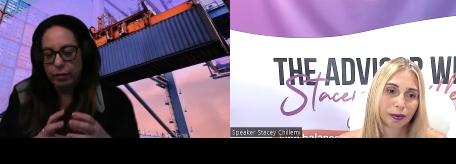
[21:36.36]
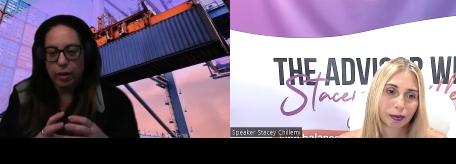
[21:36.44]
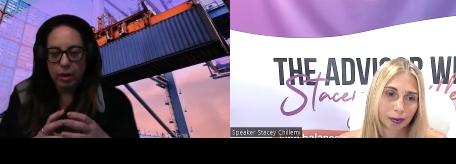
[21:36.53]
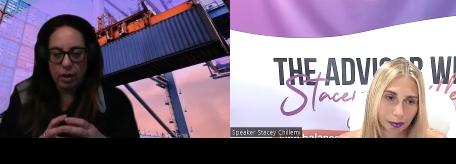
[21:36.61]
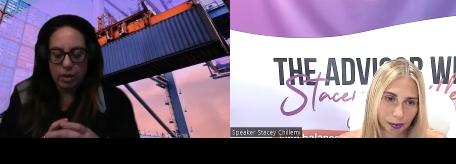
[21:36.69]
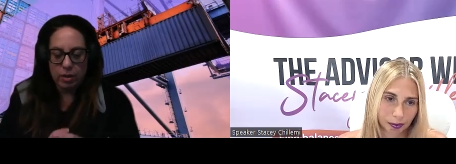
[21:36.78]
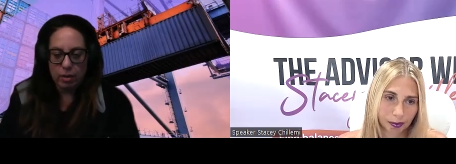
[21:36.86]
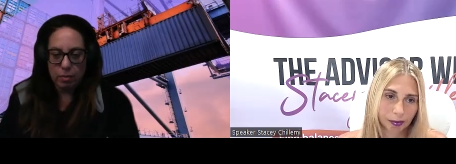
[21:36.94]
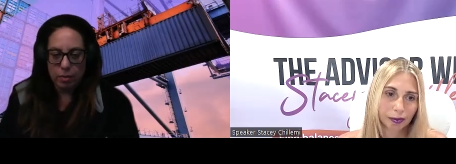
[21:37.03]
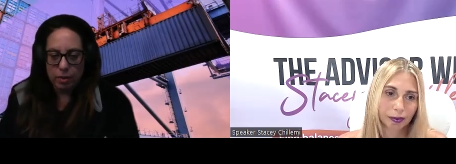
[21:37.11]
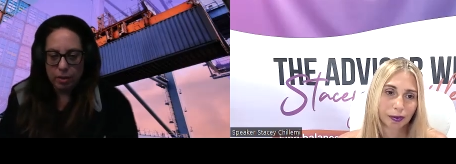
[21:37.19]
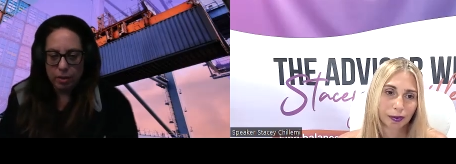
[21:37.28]
Speaker 1: for our
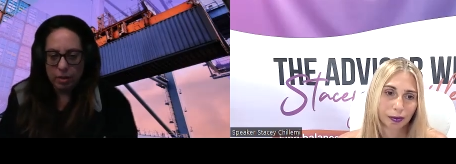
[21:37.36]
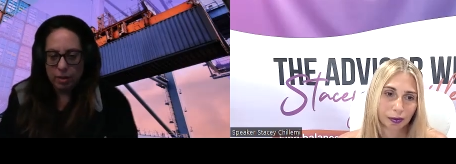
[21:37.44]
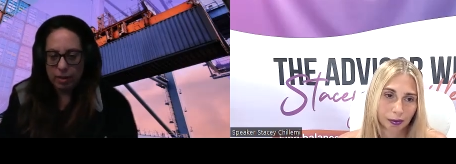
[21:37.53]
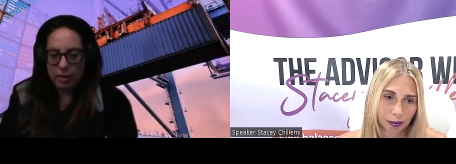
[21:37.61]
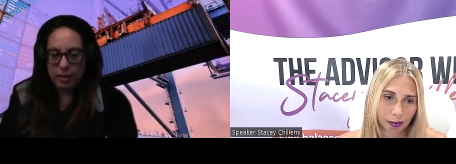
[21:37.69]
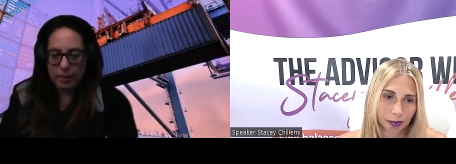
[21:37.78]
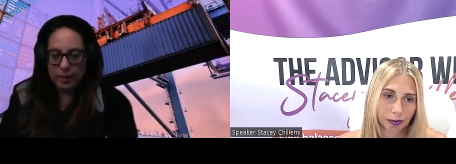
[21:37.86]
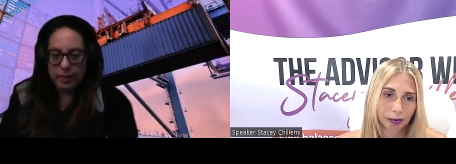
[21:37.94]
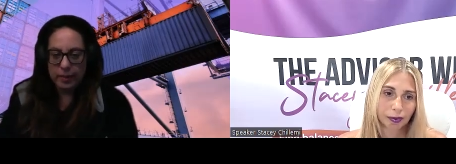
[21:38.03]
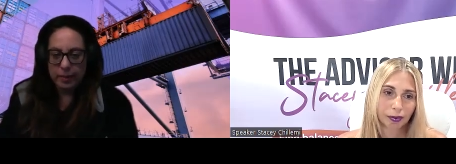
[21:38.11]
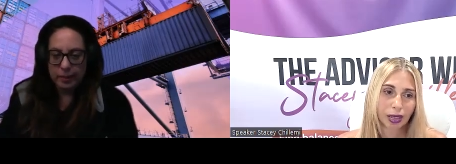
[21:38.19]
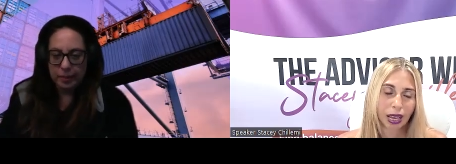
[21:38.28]
customers.
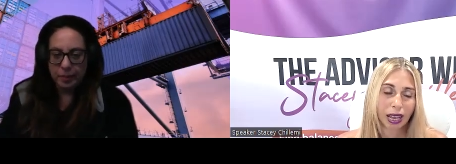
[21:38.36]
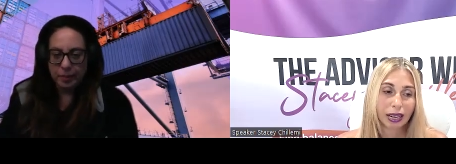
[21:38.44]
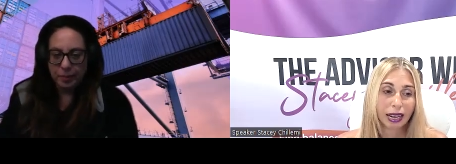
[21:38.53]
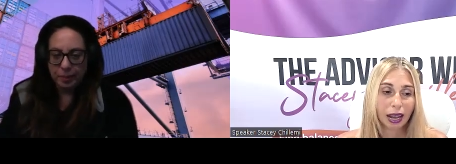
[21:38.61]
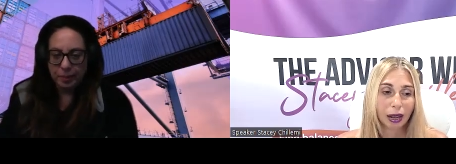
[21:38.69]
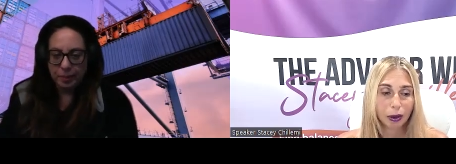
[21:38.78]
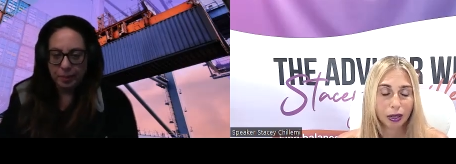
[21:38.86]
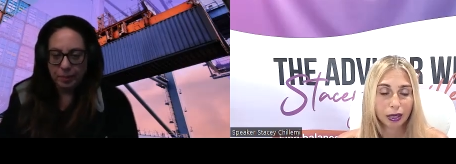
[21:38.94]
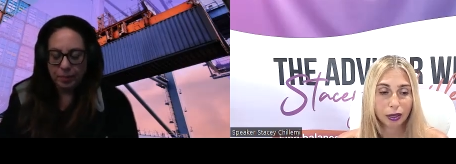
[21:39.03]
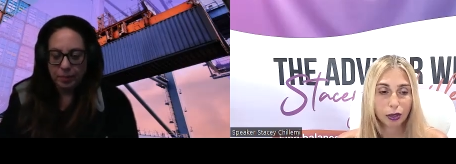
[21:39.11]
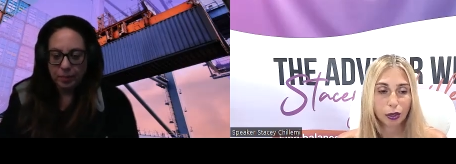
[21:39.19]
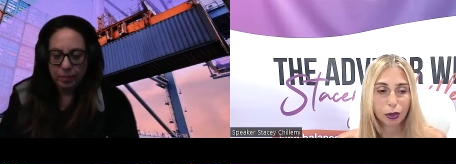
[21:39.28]

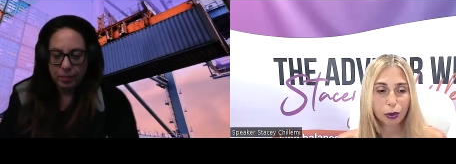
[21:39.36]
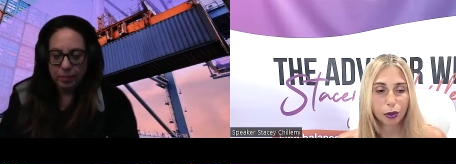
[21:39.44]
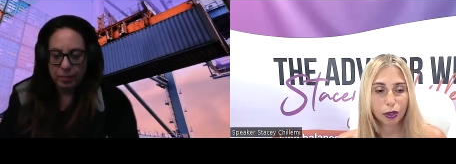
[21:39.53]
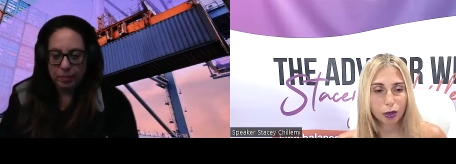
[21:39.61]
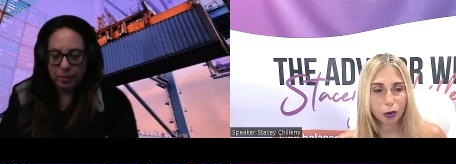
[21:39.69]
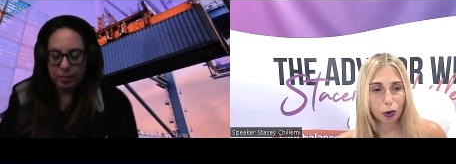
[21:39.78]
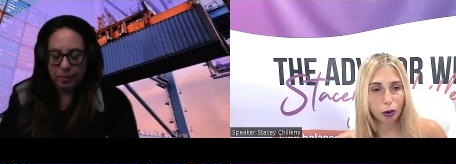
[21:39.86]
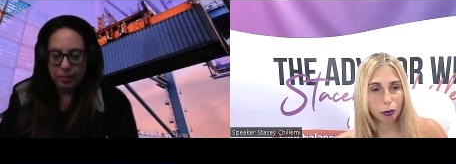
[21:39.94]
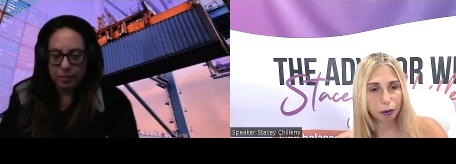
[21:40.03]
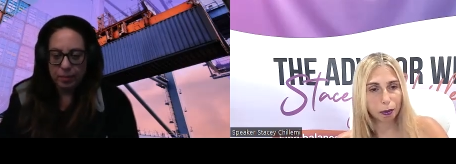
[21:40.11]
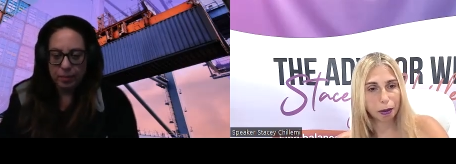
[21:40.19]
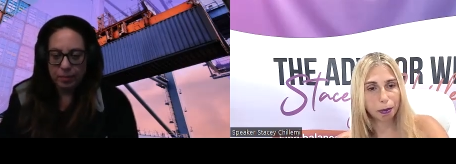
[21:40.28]
Speaker 2: Now, do you
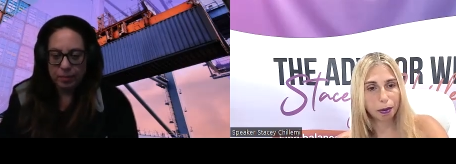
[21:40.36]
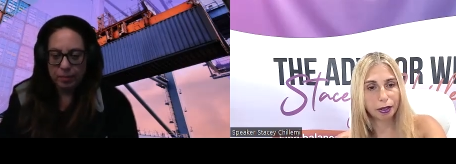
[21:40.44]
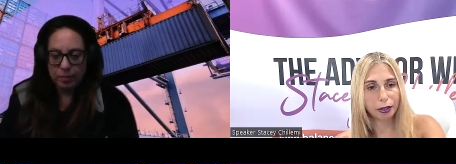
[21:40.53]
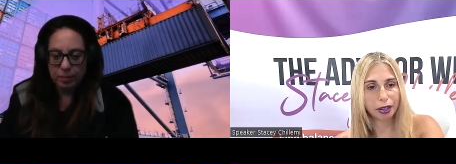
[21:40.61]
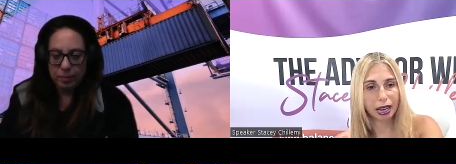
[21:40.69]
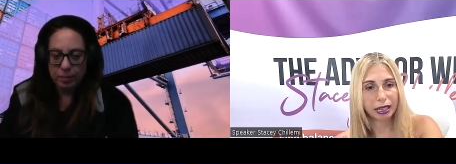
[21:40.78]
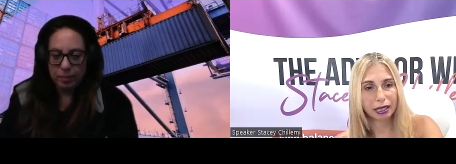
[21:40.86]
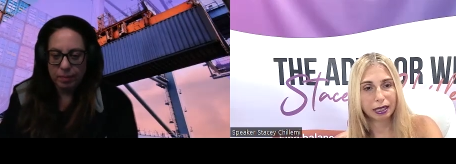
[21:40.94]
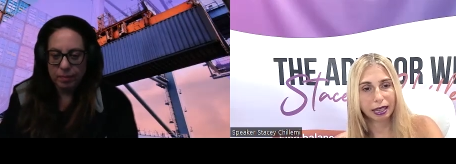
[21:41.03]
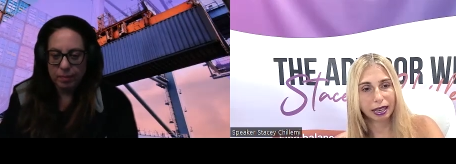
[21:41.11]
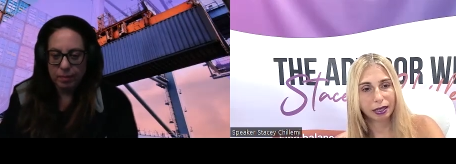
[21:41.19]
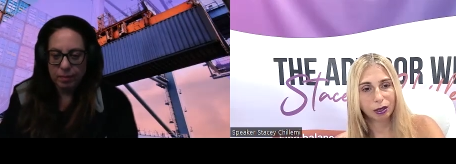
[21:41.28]
just work with people in the
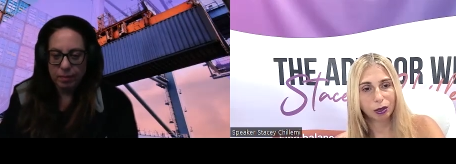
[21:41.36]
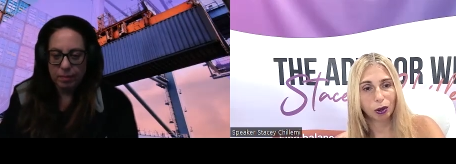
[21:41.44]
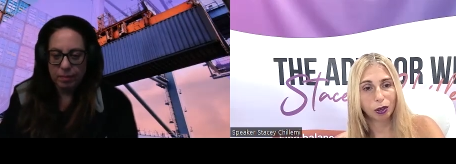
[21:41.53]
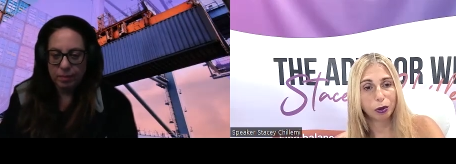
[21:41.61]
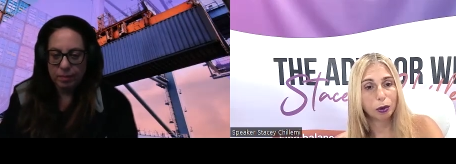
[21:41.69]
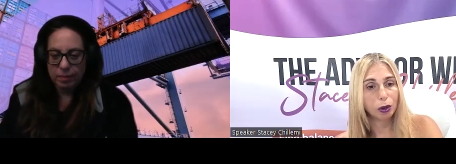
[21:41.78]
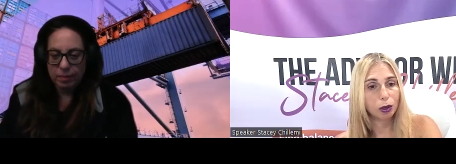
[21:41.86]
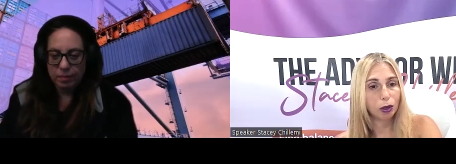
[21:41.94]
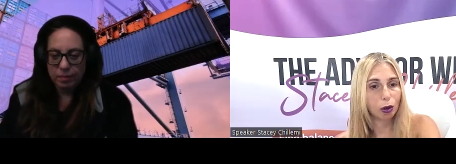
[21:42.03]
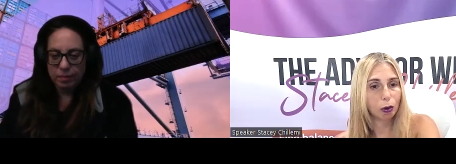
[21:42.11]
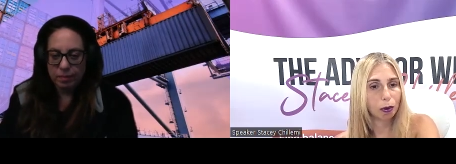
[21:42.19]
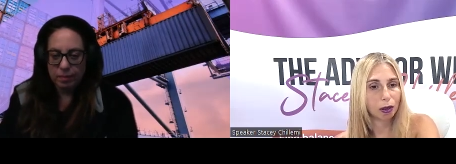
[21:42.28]
United States, or are
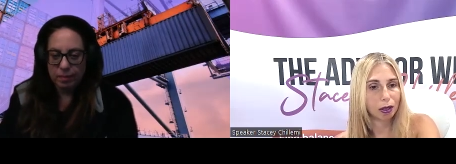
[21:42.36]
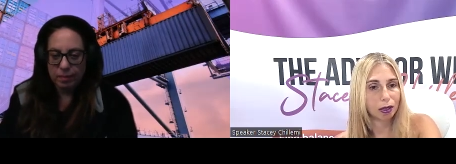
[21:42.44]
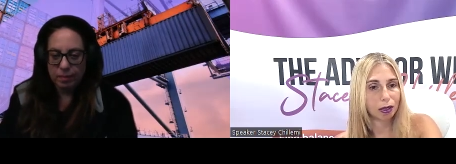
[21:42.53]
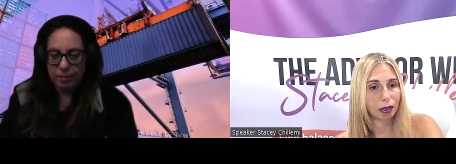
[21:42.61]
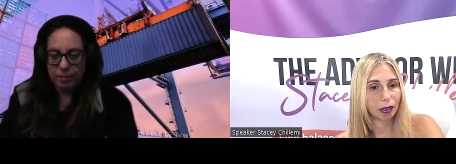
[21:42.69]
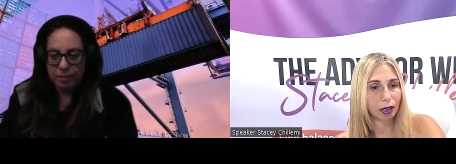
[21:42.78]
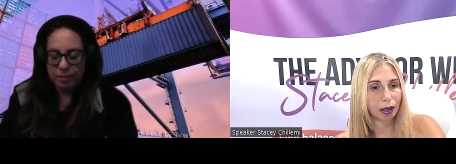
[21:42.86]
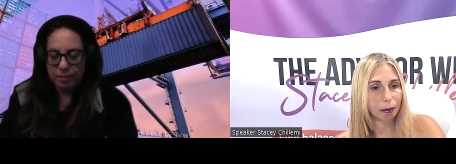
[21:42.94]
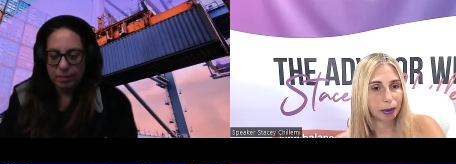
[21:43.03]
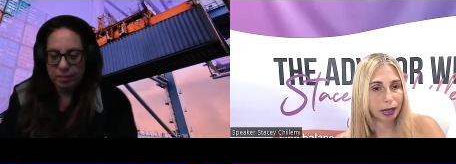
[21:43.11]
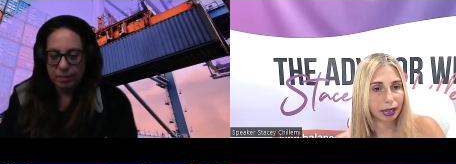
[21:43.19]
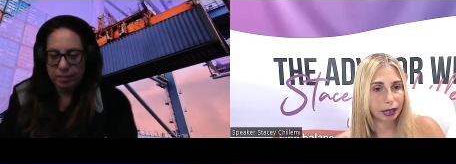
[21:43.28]
you a global
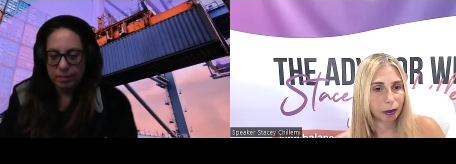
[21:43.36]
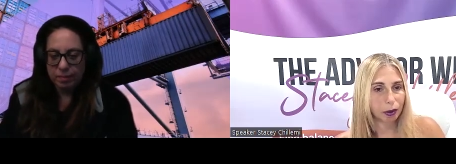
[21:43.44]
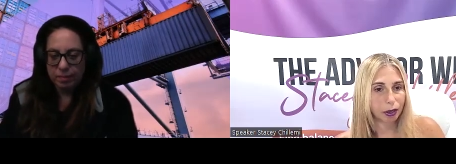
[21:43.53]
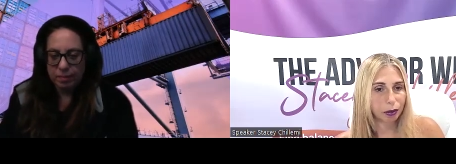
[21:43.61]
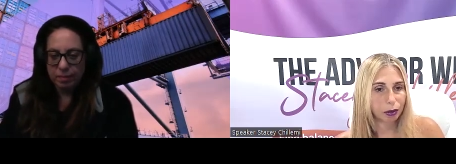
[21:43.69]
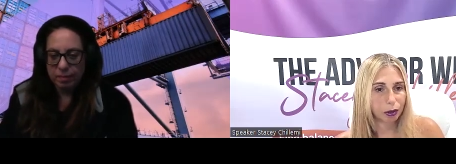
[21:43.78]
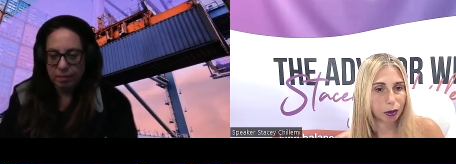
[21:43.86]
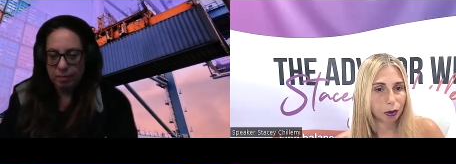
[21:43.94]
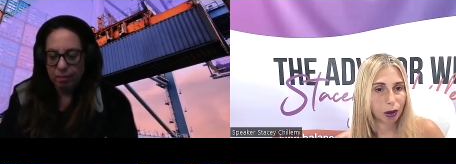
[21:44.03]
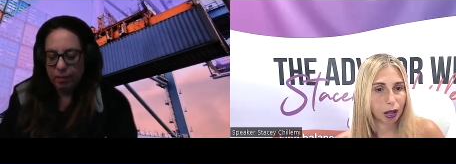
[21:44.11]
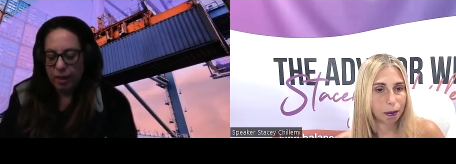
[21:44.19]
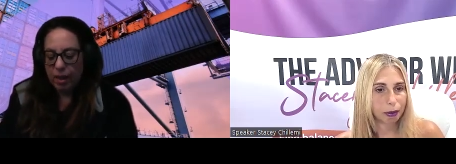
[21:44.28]
company where you,
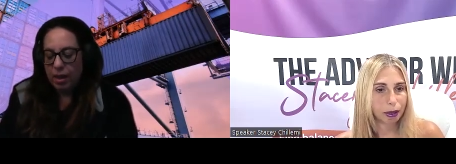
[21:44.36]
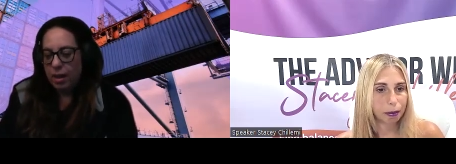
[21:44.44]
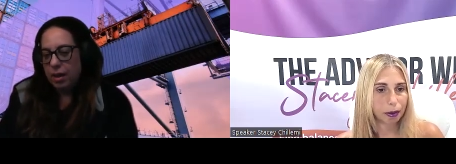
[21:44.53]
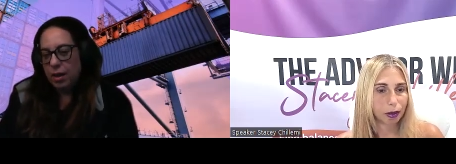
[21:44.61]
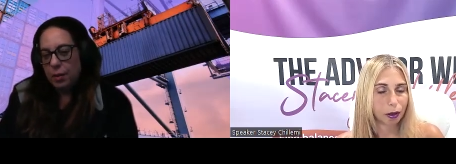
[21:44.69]
you help